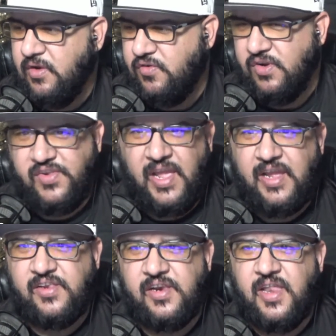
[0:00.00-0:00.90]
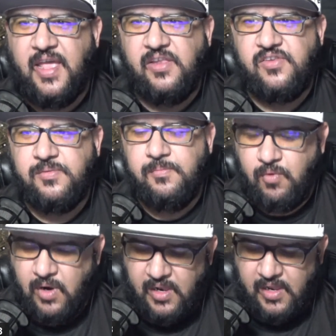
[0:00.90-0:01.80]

just acting an ass, right?